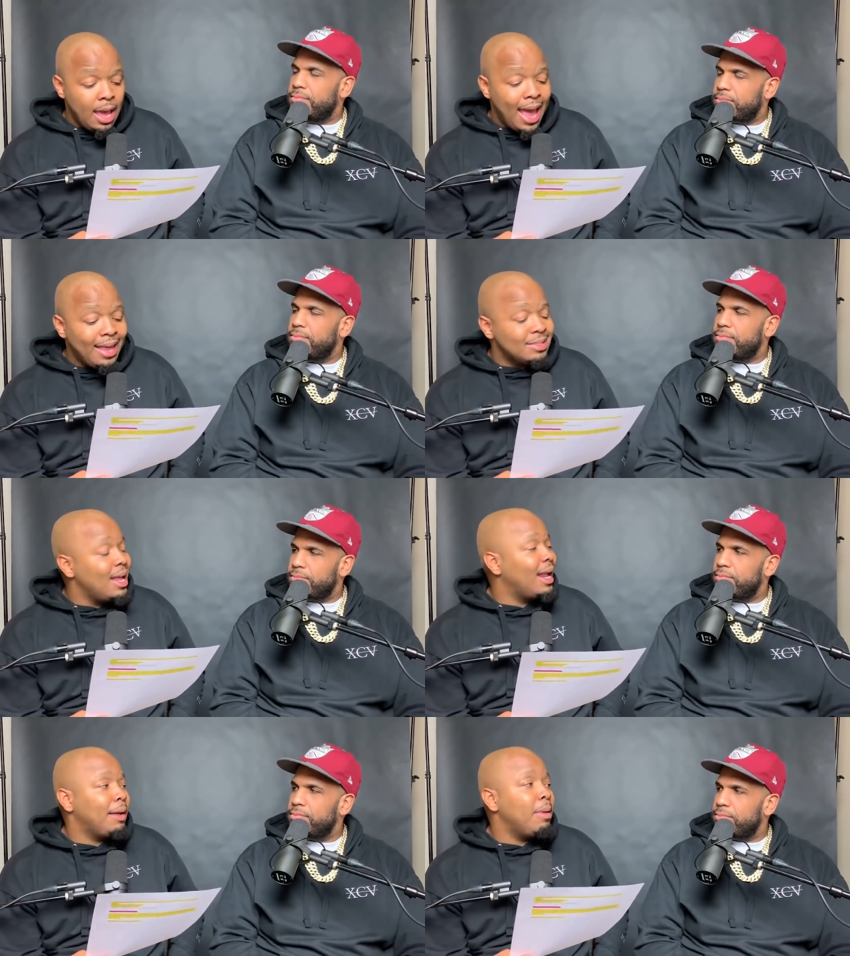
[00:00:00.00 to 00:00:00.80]
Speaker 1: And it's
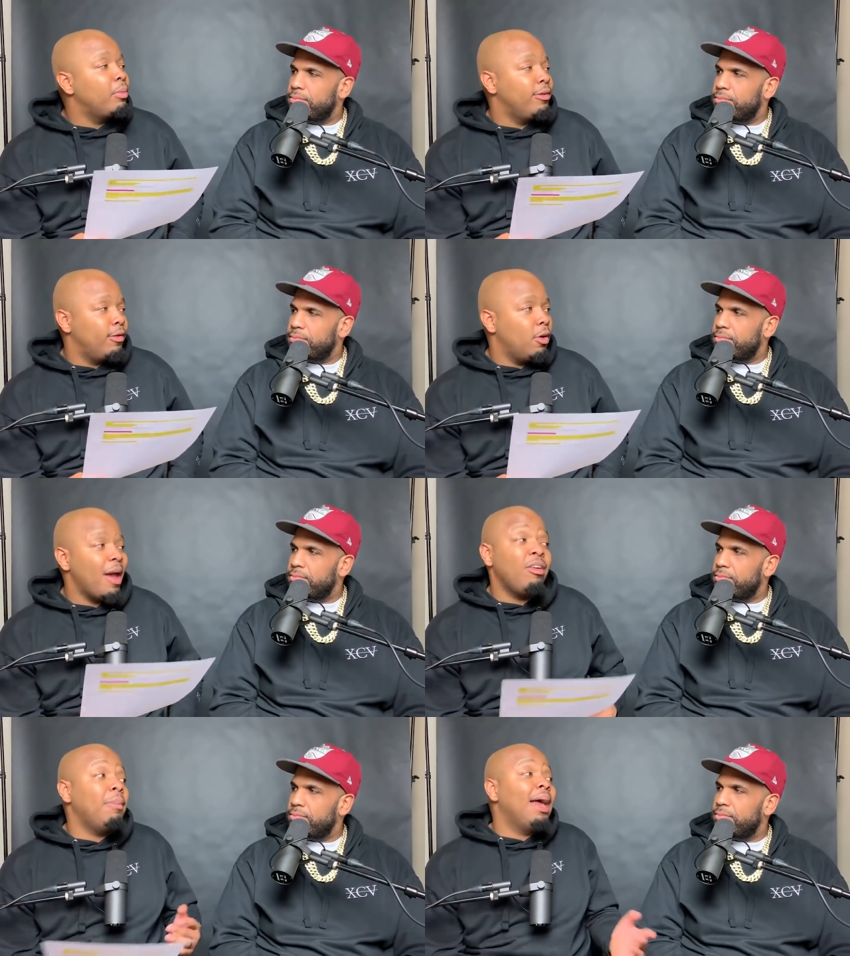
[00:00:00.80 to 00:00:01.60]
not like memory
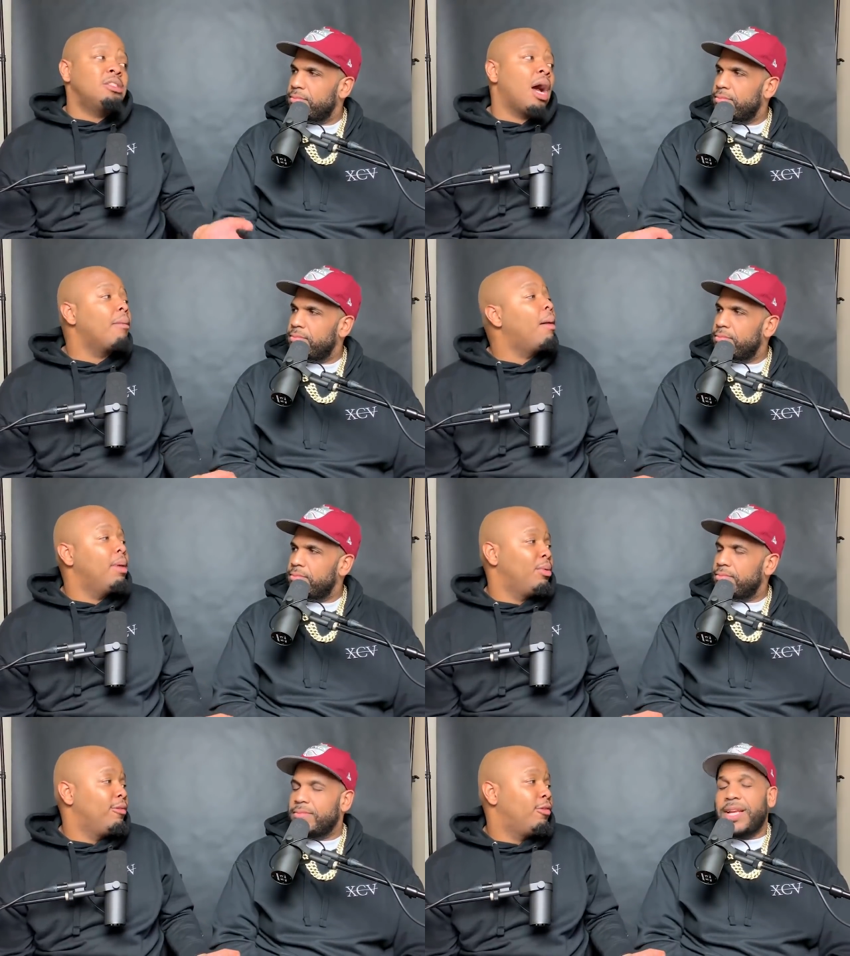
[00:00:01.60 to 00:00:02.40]
foam. Everybody talk
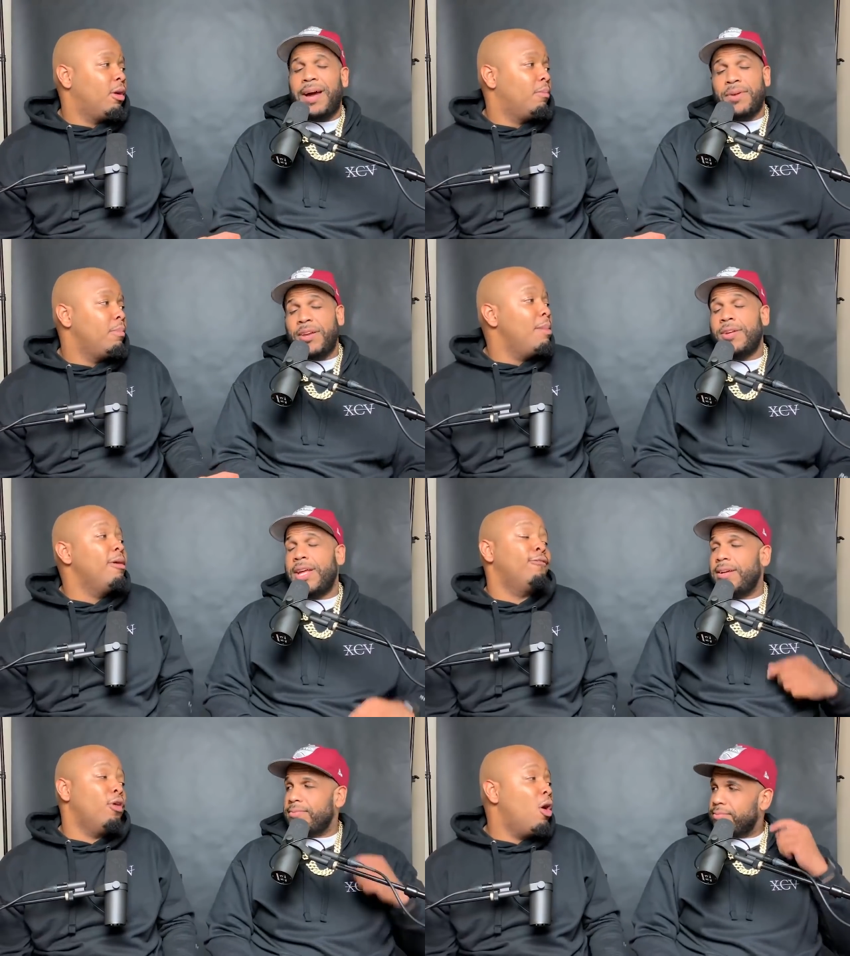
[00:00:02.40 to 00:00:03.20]
about memory foam. I'll be hearing
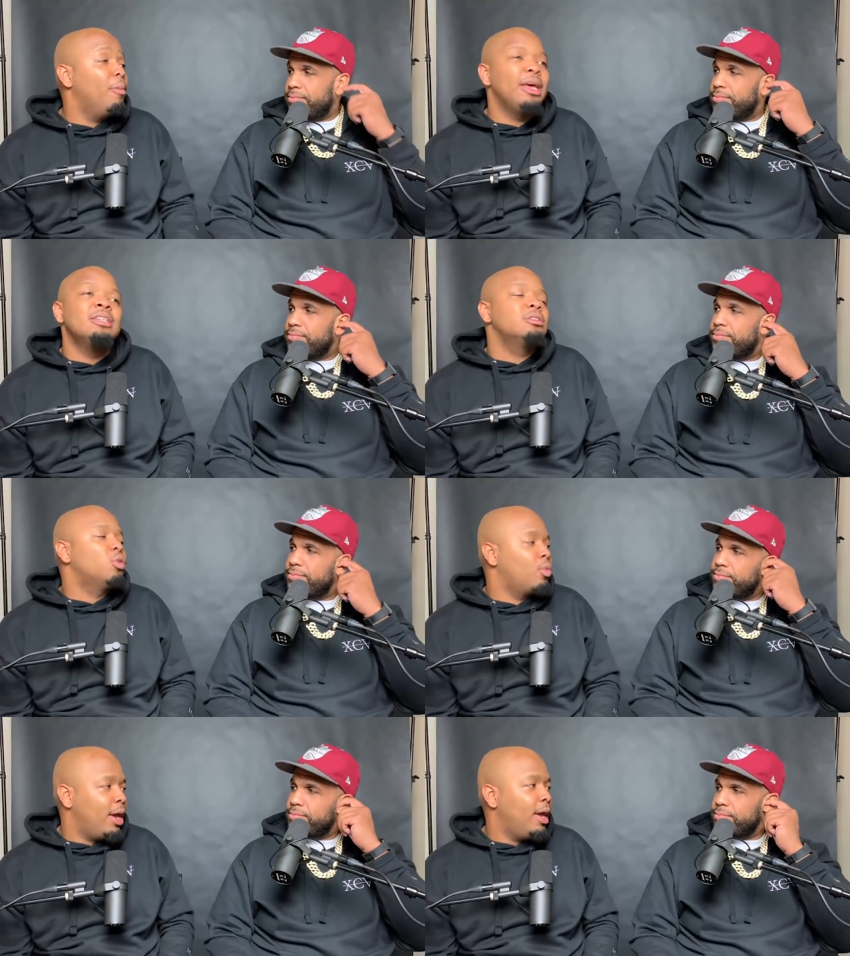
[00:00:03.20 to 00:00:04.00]
memory that. foam is
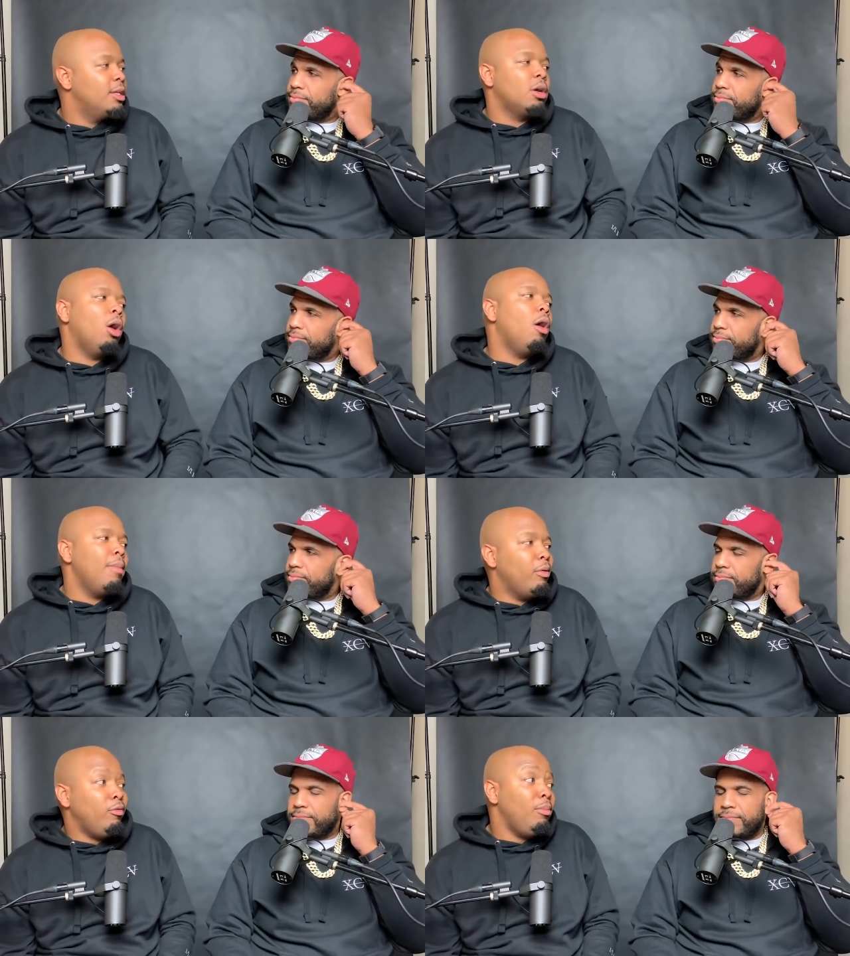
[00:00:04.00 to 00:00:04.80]
the rage.
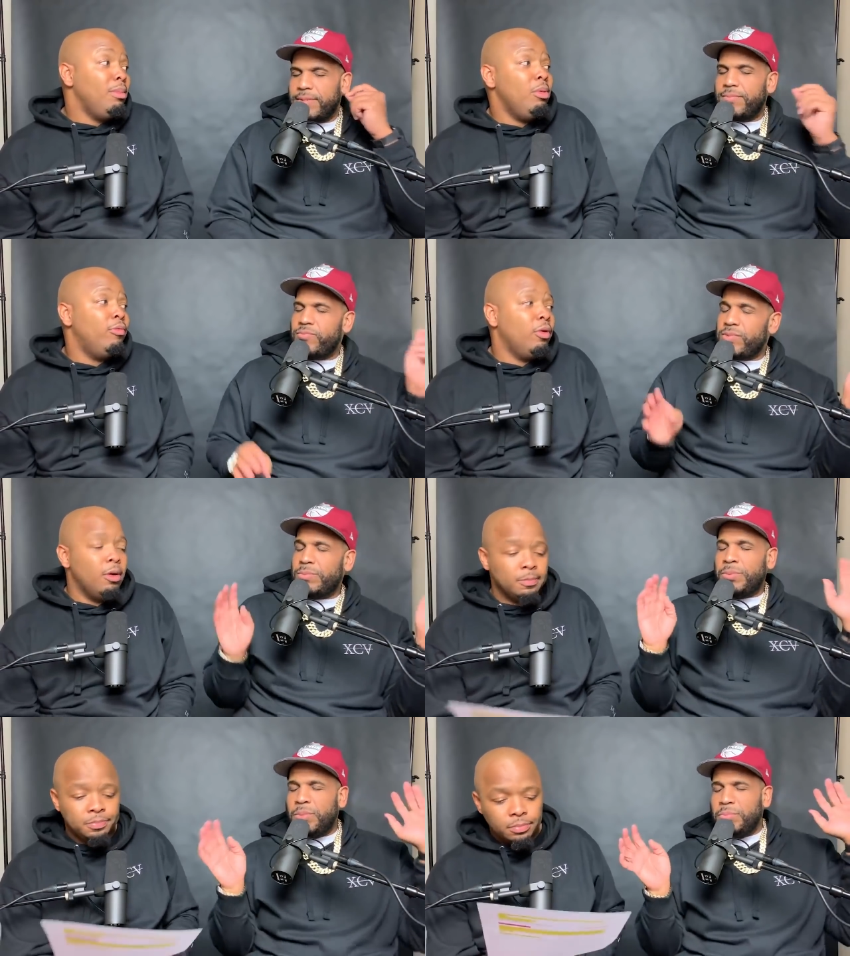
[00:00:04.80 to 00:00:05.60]
Oh, memory foam, memory
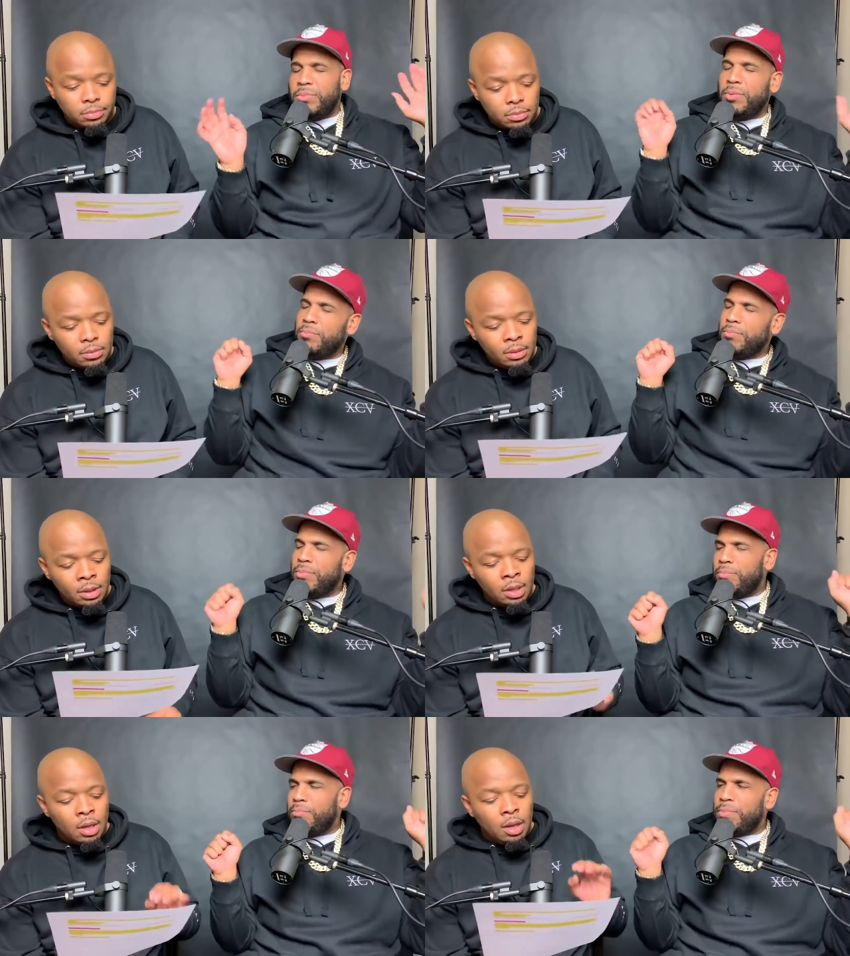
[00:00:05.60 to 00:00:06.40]

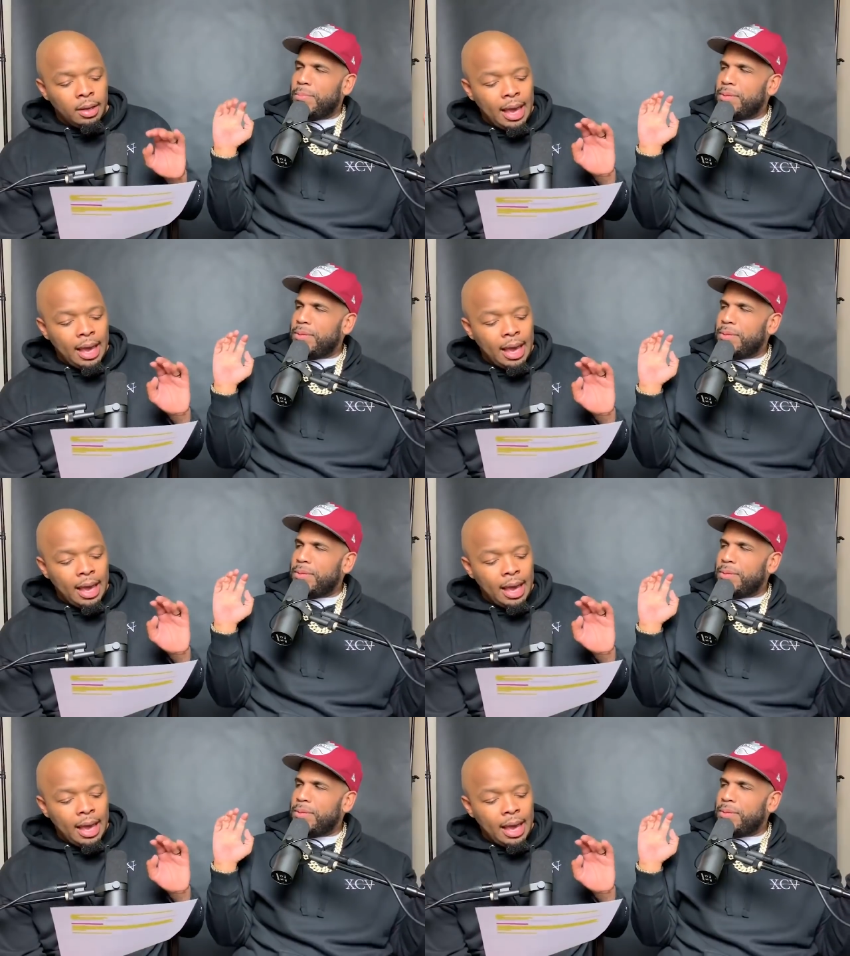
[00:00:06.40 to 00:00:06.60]
foam.